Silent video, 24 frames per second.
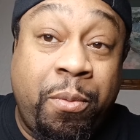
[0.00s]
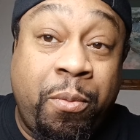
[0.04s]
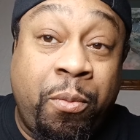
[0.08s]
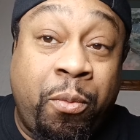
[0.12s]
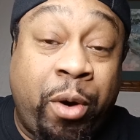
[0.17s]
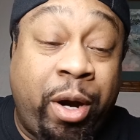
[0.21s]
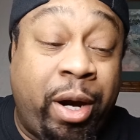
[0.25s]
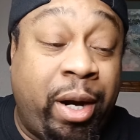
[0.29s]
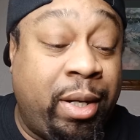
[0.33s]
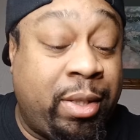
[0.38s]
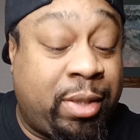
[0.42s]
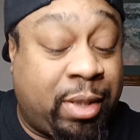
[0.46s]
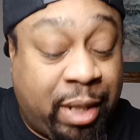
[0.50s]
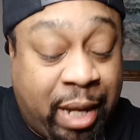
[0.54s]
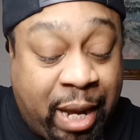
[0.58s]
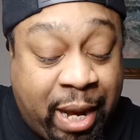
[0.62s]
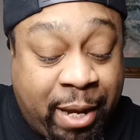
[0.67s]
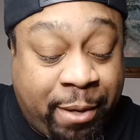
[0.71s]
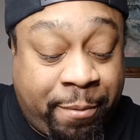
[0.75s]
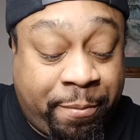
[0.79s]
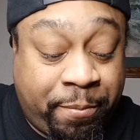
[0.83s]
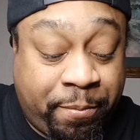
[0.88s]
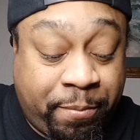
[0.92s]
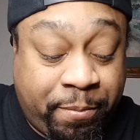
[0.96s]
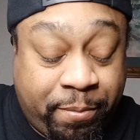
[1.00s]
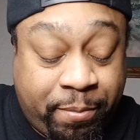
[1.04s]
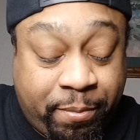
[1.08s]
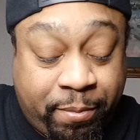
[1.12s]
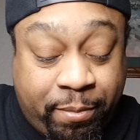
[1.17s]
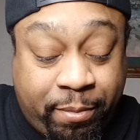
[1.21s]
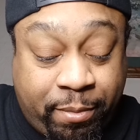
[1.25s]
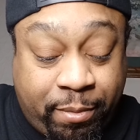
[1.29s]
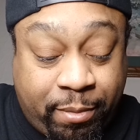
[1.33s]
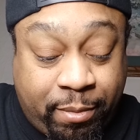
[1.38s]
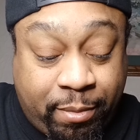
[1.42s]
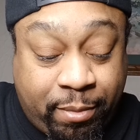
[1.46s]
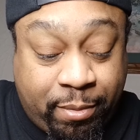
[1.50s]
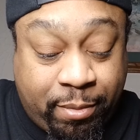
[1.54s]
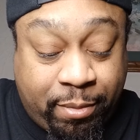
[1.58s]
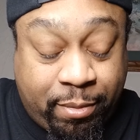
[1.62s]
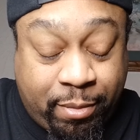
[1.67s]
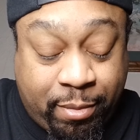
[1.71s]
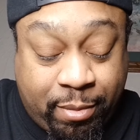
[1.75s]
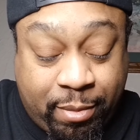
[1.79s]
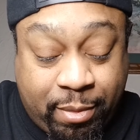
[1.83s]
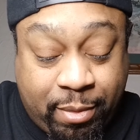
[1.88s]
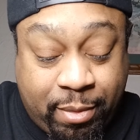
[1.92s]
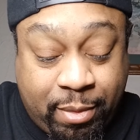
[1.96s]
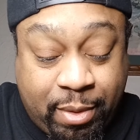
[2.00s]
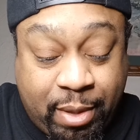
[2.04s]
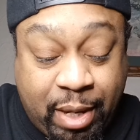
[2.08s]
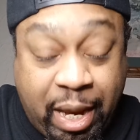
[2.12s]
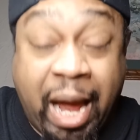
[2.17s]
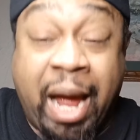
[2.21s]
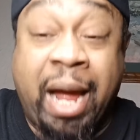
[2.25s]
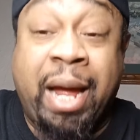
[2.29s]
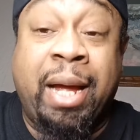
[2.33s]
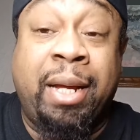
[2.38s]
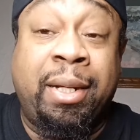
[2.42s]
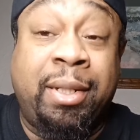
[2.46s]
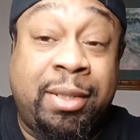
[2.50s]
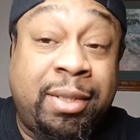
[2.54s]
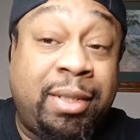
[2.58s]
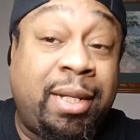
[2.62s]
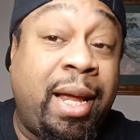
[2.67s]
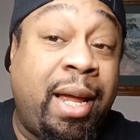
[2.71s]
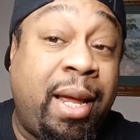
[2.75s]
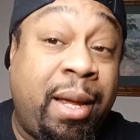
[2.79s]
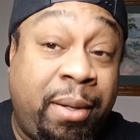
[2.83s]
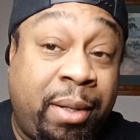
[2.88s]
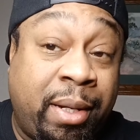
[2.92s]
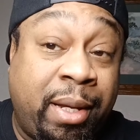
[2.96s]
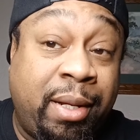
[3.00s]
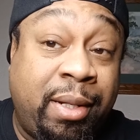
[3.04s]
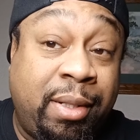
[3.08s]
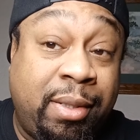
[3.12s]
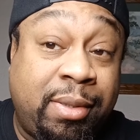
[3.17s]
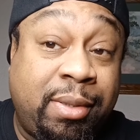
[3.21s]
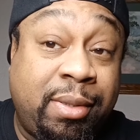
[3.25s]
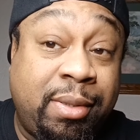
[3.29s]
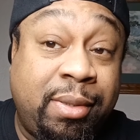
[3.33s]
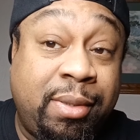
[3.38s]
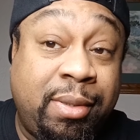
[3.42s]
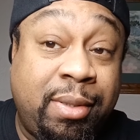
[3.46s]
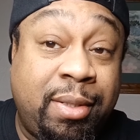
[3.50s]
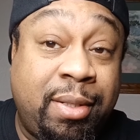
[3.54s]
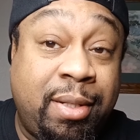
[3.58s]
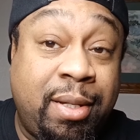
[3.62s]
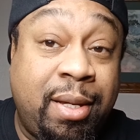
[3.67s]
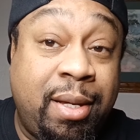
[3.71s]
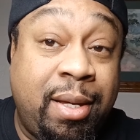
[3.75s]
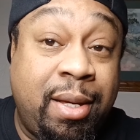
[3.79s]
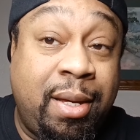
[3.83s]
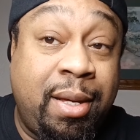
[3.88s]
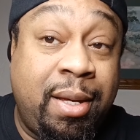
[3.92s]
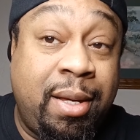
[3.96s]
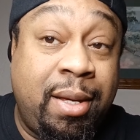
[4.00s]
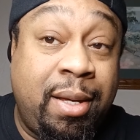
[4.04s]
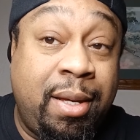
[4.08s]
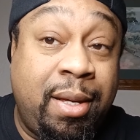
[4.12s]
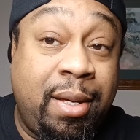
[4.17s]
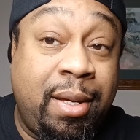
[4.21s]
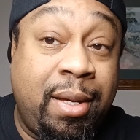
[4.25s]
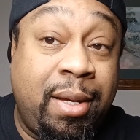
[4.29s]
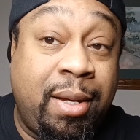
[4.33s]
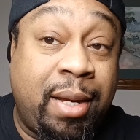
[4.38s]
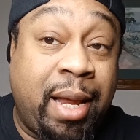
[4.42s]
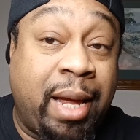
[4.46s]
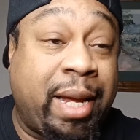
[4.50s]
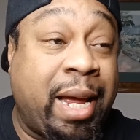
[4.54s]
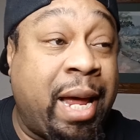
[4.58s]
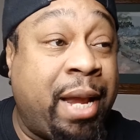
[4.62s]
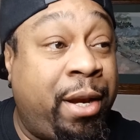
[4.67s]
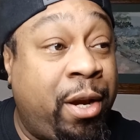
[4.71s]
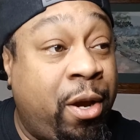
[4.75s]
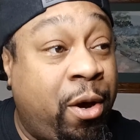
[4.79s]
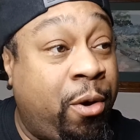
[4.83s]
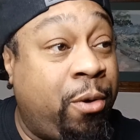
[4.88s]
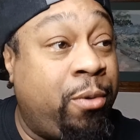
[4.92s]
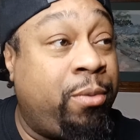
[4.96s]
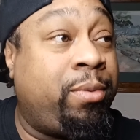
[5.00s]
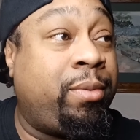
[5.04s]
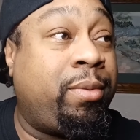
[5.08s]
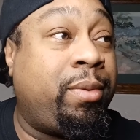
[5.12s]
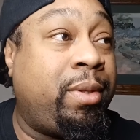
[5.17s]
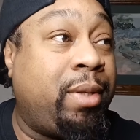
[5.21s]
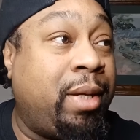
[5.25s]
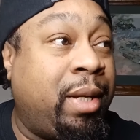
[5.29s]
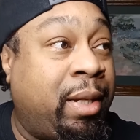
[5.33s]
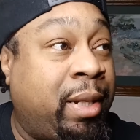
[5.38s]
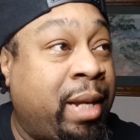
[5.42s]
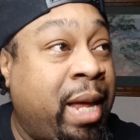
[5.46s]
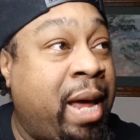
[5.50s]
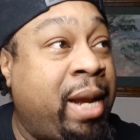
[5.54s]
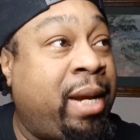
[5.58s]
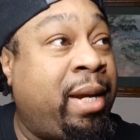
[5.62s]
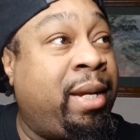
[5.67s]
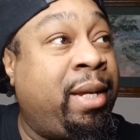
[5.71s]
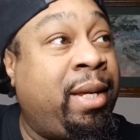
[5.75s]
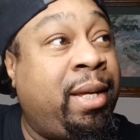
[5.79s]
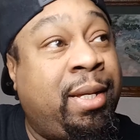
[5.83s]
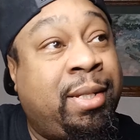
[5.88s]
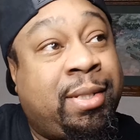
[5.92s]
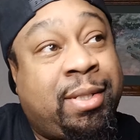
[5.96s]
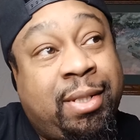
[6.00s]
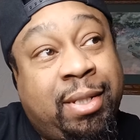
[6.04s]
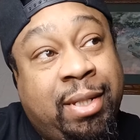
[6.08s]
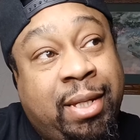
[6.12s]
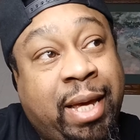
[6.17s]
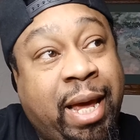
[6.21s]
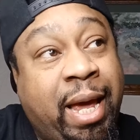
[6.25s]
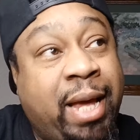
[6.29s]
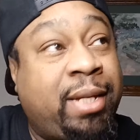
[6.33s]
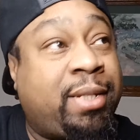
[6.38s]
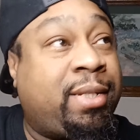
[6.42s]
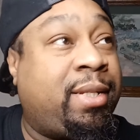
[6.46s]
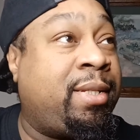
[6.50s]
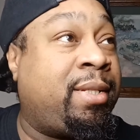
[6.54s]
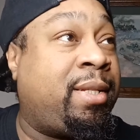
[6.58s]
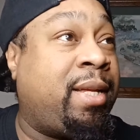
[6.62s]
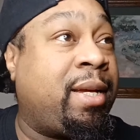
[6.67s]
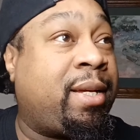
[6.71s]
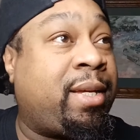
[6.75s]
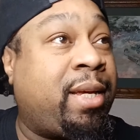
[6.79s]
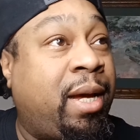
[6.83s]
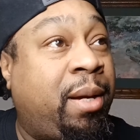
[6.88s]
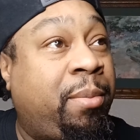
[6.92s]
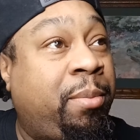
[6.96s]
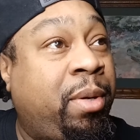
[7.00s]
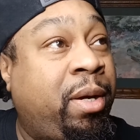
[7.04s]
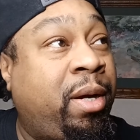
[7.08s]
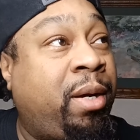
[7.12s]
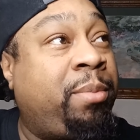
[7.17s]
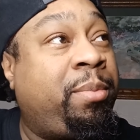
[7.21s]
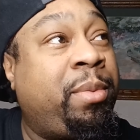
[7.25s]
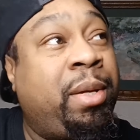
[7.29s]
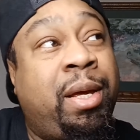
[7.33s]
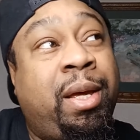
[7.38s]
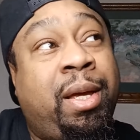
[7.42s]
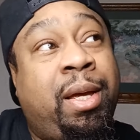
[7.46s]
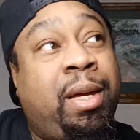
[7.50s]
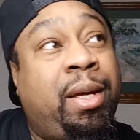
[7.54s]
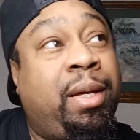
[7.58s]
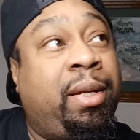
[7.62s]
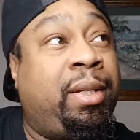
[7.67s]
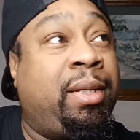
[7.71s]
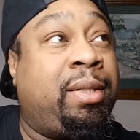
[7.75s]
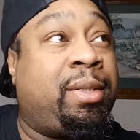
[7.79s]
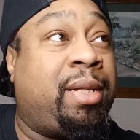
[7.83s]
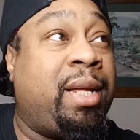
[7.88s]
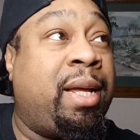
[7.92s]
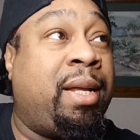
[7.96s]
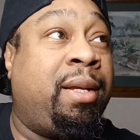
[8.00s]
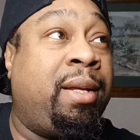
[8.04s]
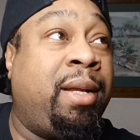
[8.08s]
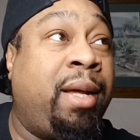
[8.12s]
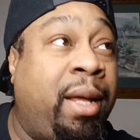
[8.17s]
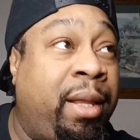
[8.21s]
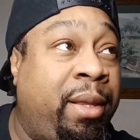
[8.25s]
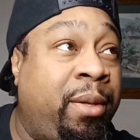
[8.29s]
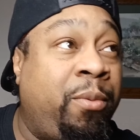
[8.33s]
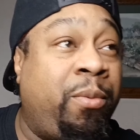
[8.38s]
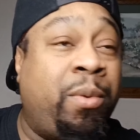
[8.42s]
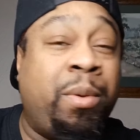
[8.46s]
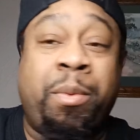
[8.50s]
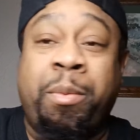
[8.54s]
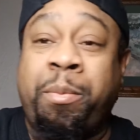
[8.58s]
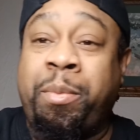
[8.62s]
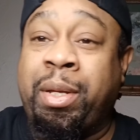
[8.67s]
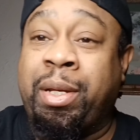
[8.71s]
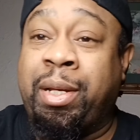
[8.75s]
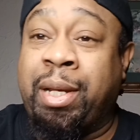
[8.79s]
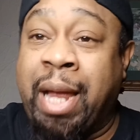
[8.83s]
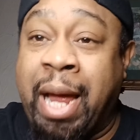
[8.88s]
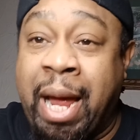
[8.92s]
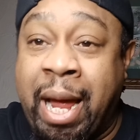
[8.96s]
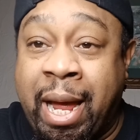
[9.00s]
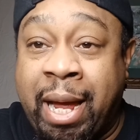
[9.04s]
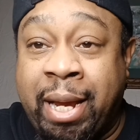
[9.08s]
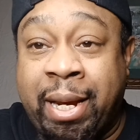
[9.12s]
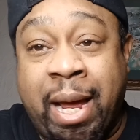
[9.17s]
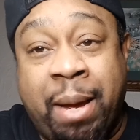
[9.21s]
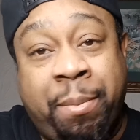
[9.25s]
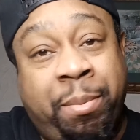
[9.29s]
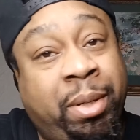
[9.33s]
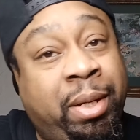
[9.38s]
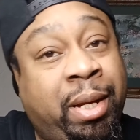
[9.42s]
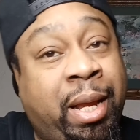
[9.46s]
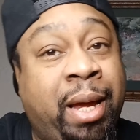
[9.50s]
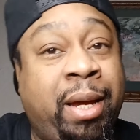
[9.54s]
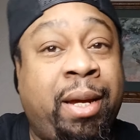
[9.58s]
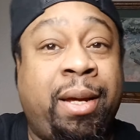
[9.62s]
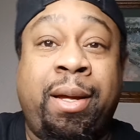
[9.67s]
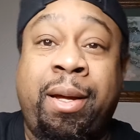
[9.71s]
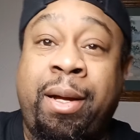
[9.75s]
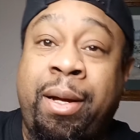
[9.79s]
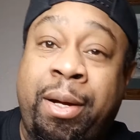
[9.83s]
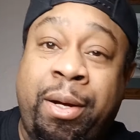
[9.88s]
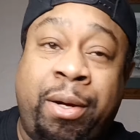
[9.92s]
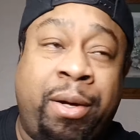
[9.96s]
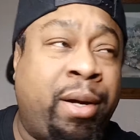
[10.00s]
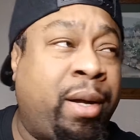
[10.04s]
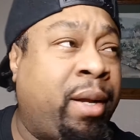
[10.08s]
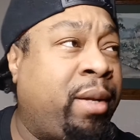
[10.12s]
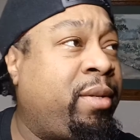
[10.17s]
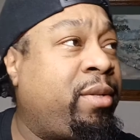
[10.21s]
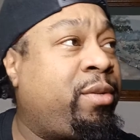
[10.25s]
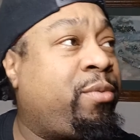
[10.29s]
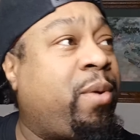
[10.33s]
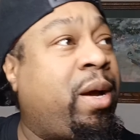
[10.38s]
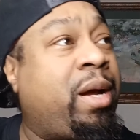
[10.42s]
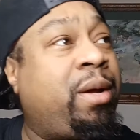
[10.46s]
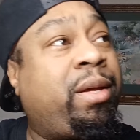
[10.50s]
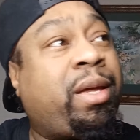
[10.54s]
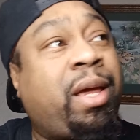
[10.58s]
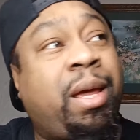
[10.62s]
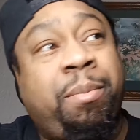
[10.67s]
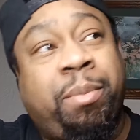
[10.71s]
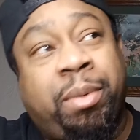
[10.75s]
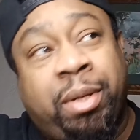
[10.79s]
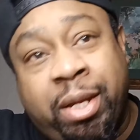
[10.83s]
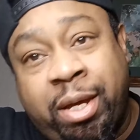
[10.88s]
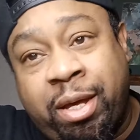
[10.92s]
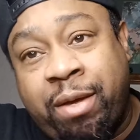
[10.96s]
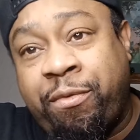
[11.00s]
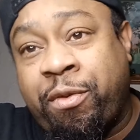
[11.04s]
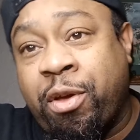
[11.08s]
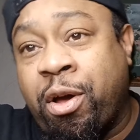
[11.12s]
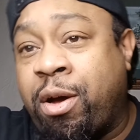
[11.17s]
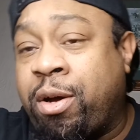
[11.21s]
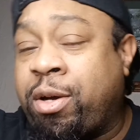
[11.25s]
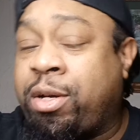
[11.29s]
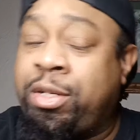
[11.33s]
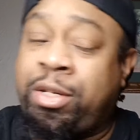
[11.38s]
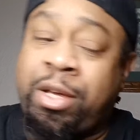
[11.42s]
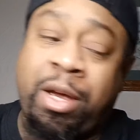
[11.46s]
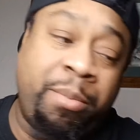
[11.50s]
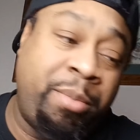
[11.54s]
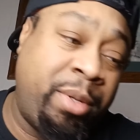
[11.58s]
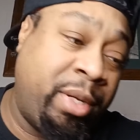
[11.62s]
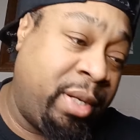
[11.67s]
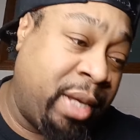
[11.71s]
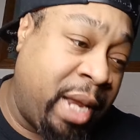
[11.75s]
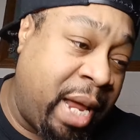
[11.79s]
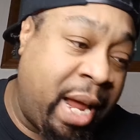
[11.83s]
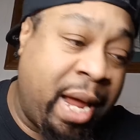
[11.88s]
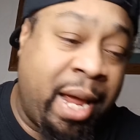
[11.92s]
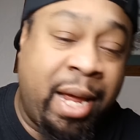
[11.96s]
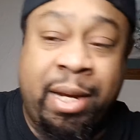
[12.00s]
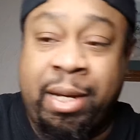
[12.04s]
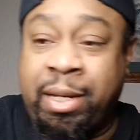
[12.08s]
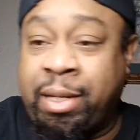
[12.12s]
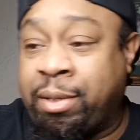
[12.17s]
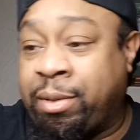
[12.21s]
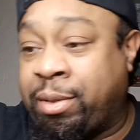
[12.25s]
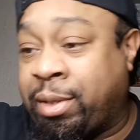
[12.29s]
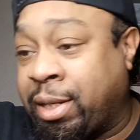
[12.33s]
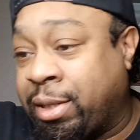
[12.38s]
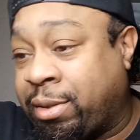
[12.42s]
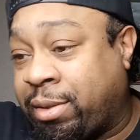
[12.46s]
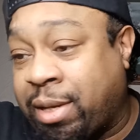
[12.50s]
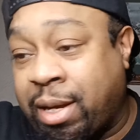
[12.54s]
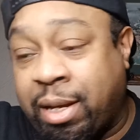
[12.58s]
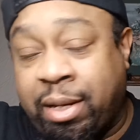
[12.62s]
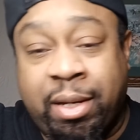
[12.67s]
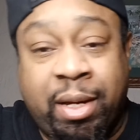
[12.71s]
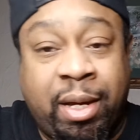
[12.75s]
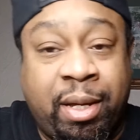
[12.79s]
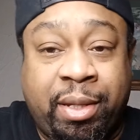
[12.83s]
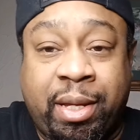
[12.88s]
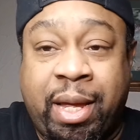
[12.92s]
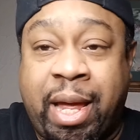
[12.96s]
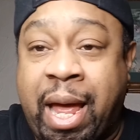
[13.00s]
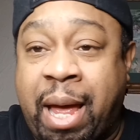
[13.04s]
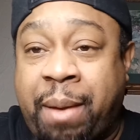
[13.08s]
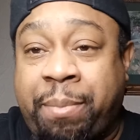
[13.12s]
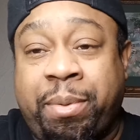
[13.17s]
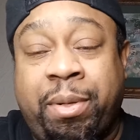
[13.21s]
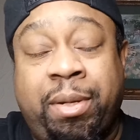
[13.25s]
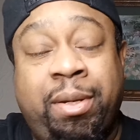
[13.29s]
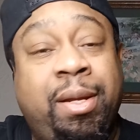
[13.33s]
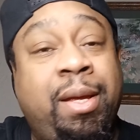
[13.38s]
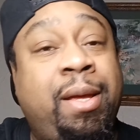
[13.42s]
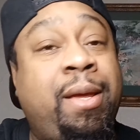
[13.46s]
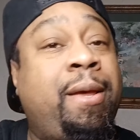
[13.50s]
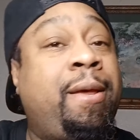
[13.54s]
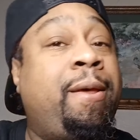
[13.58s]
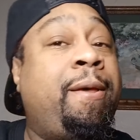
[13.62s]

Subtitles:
where it's like, I understand, ladies. Like, I know a lot of these cases that come up, this, that, and the other, women be lying. I'd be like, oh, this is why we can't believe y'all, because y'all be lying. This, that, and the other happened.